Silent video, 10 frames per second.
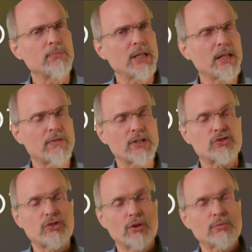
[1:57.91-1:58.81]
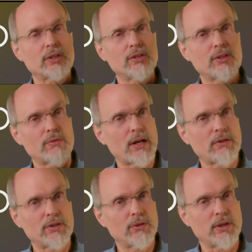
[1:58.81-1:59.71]
And many of us don't really know how
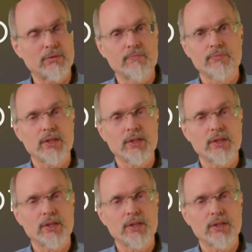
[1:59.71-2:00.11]
to do it.